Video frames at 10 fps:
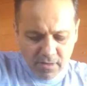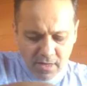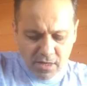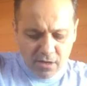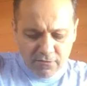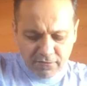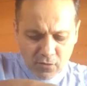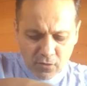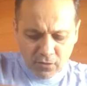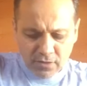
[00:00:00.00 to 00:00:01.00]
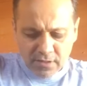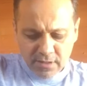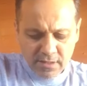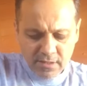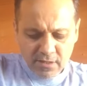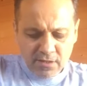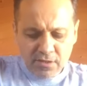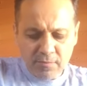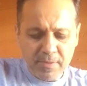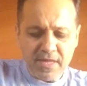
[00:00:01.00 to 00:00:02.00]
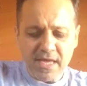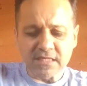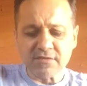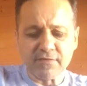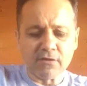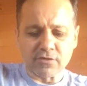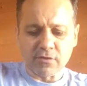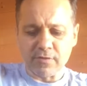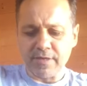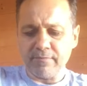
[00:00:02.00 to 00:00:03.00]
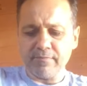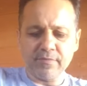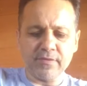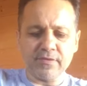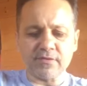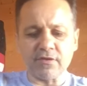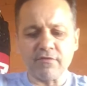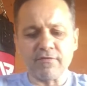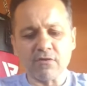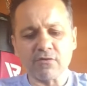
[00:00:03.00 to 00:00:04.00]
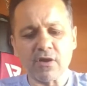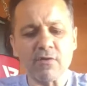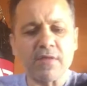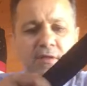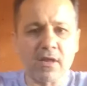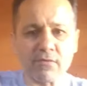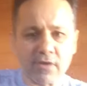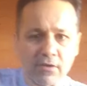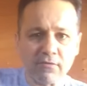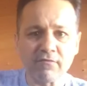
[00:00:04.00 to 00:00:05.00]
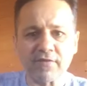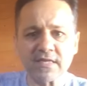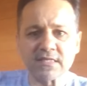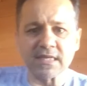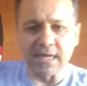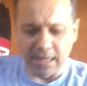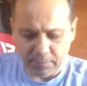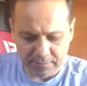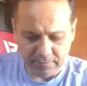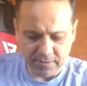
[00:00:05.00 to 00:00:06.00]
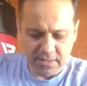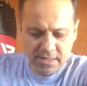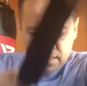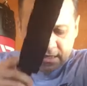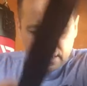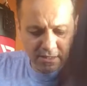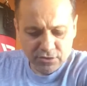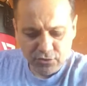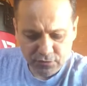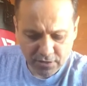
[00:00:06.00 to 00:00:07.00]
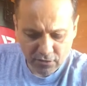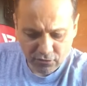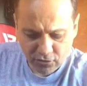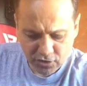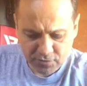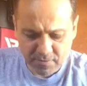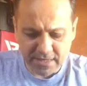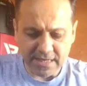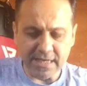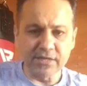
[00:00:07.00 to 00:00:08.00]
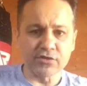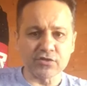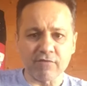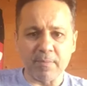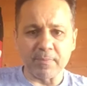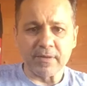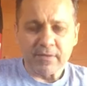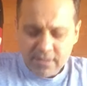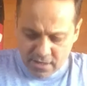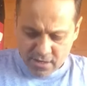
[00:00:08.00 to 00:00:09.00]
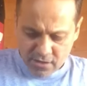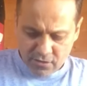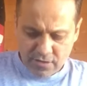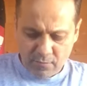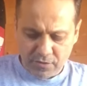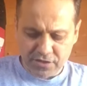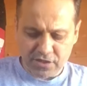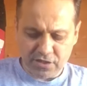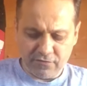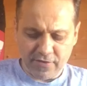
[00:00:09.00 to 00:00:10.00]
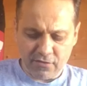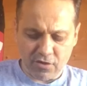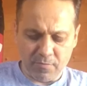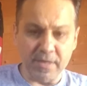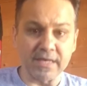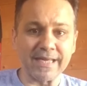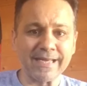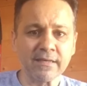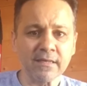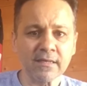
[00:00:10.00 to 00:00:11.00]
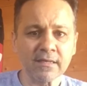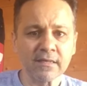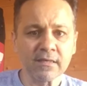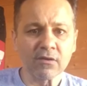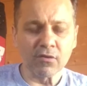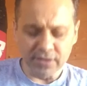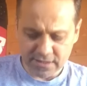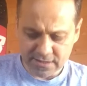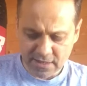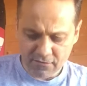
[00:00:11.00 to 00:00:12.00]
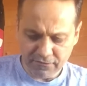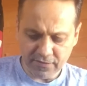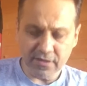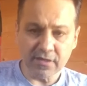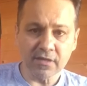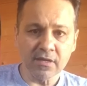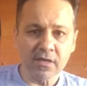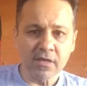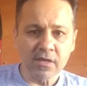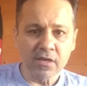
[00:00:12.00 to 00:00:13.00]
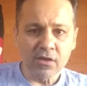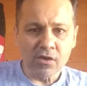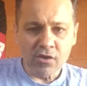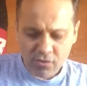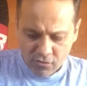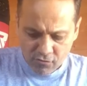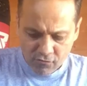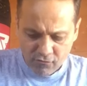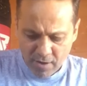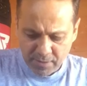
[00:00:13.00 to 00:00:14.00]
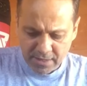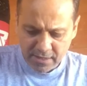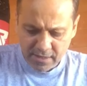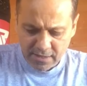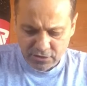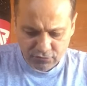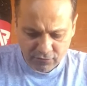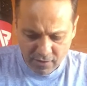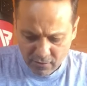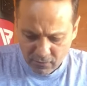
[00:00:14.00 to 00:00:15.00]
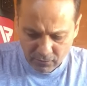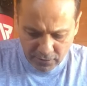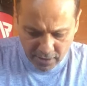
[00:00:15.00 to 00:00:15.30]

go for the bit that has the Velcro on it. So the Velcro and the logo facing up. And I'll use across my knee just to wrap it. You then want to turn the Velcro bit in on itself, wrap in, and just roll the